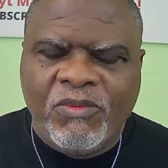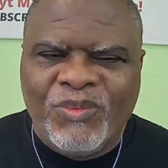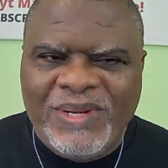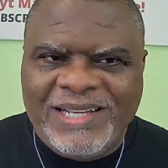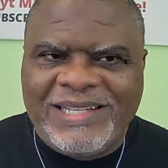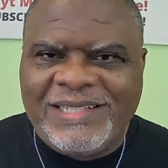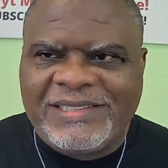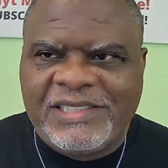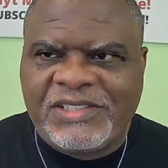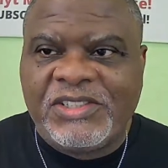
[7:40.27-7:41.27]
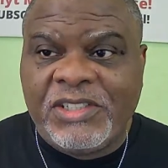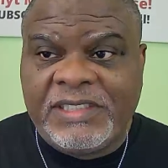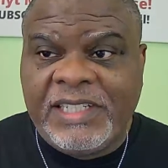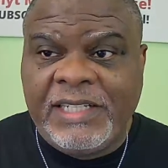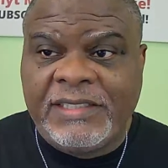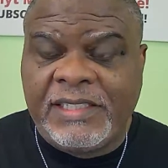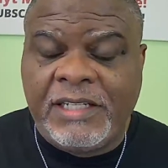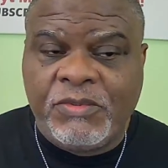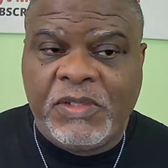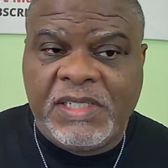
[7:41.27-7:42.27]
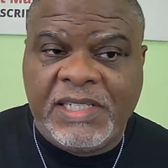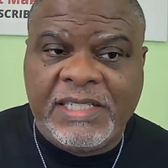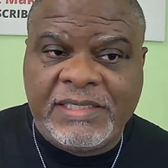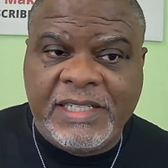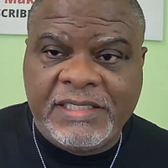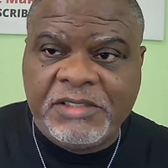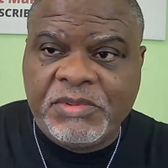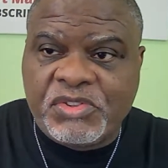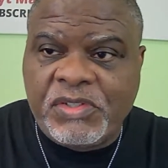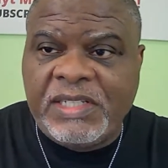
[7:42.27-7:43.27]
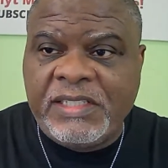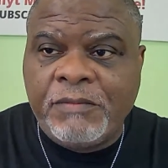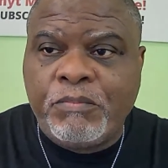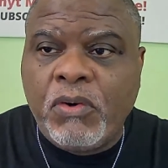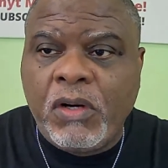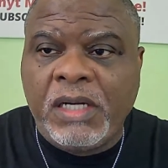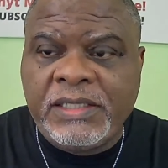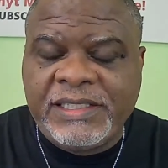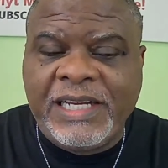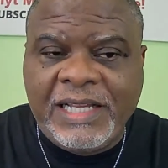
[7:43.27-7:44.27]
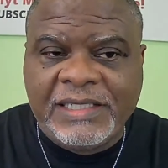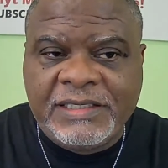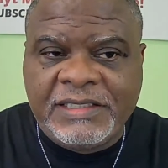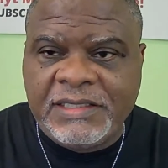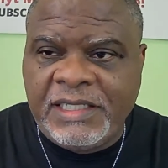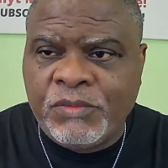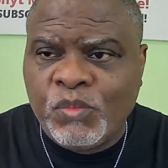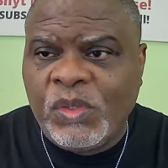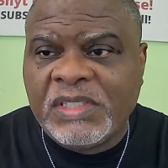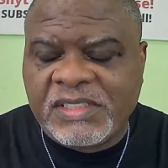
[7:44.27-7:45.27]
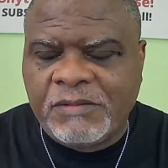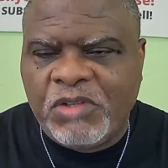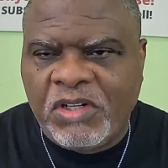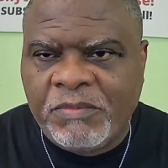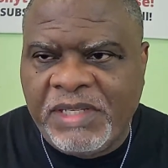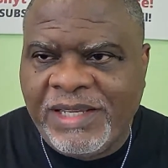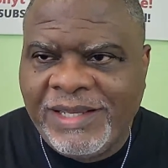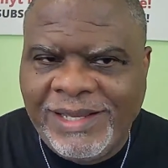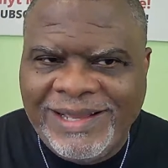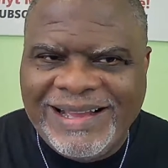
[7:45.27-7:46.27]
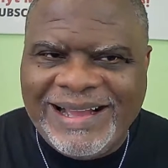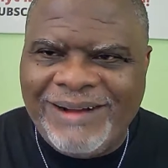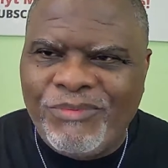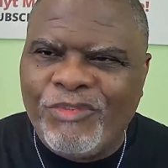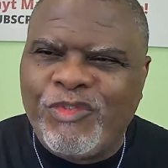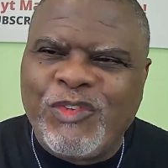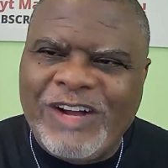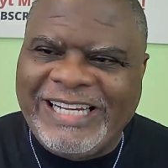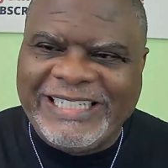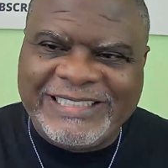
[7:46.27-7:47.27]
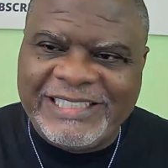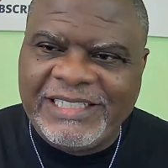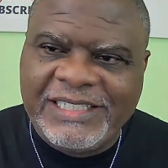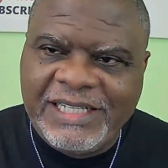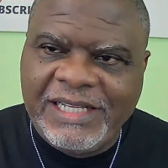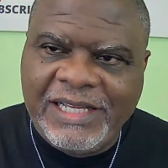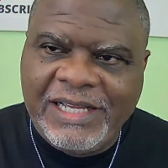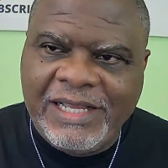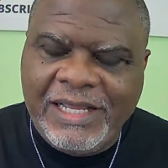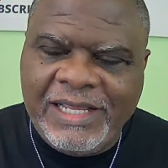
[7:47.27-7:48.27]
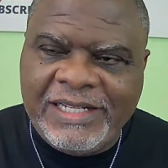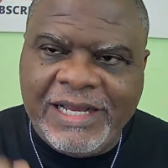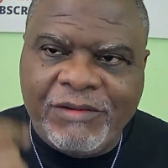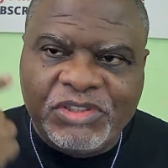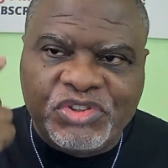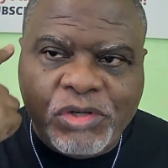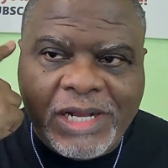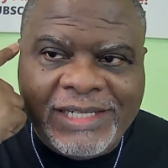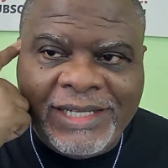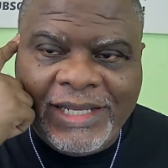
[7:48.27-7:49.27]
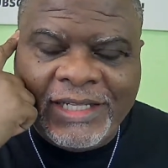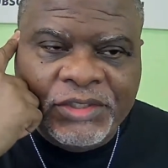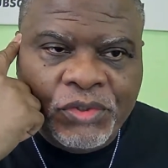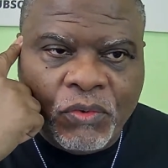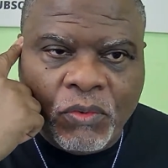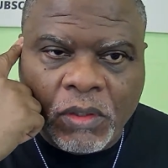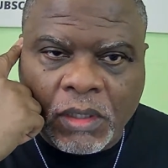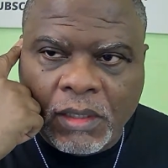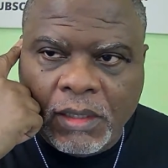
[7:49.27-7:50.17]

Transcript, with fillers: When I got to a certain age and I realized that she was trying to impart knowledge and wisdom on me, I will fight and I would try to ignore.